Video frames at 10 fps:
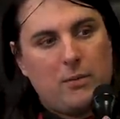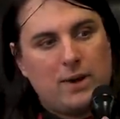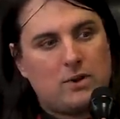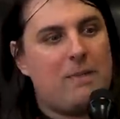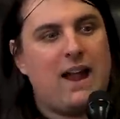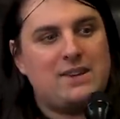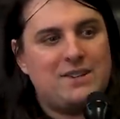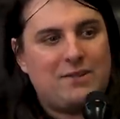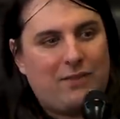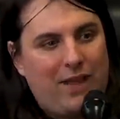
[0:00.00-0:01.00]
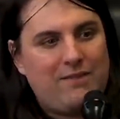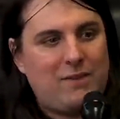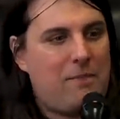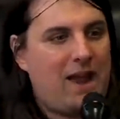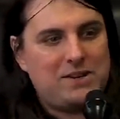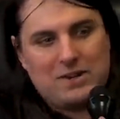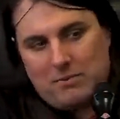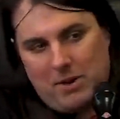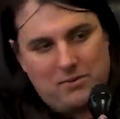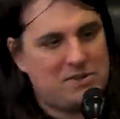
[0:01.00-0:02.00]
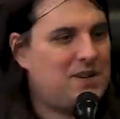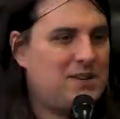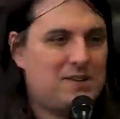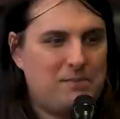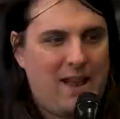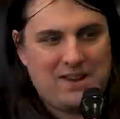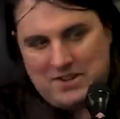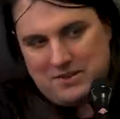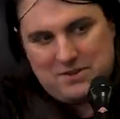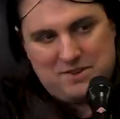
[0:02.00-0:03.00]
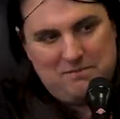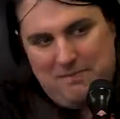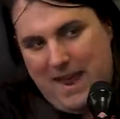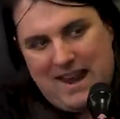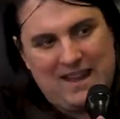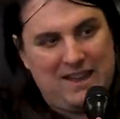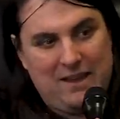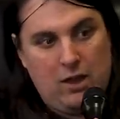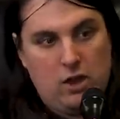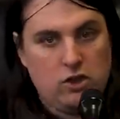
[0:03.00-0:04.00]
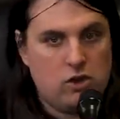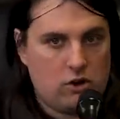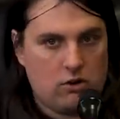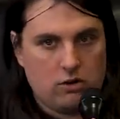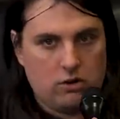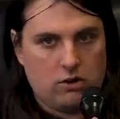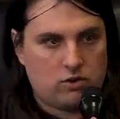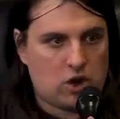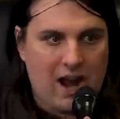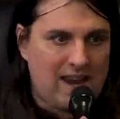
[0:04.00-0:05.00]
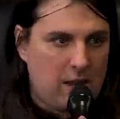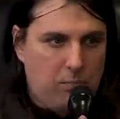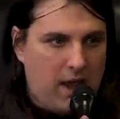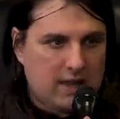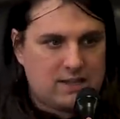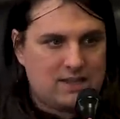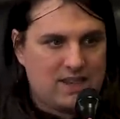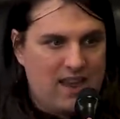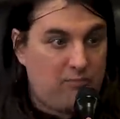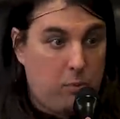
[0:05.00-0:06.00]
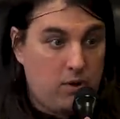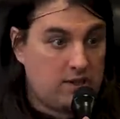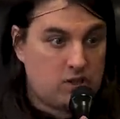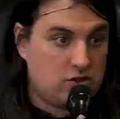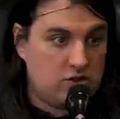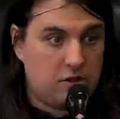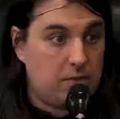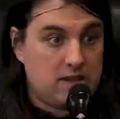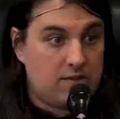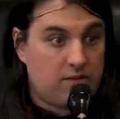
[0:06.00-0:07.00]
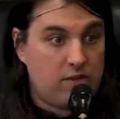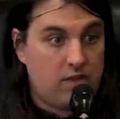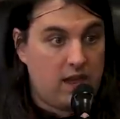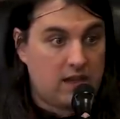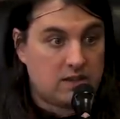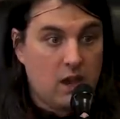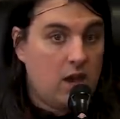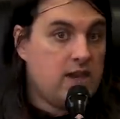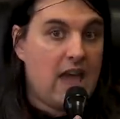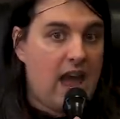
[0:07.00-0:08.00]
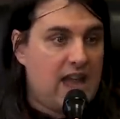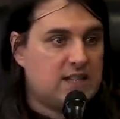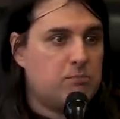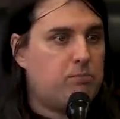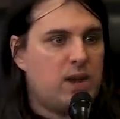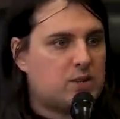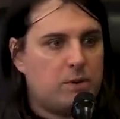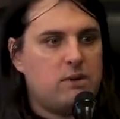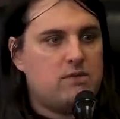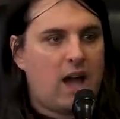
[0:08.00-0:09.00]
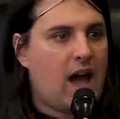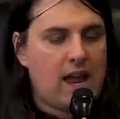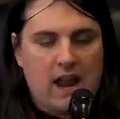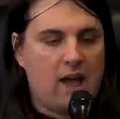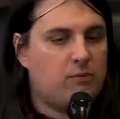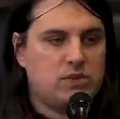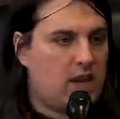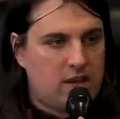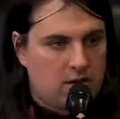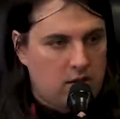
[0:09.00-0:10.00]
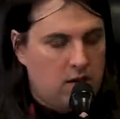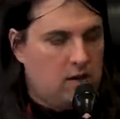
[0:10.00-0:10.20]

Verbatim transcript: when you're managing your life, you're managing your potions, you're managing your mana, you're you're trying to get back to save points, you're doing different things. Yeah, it's a bitch when you die. And I was like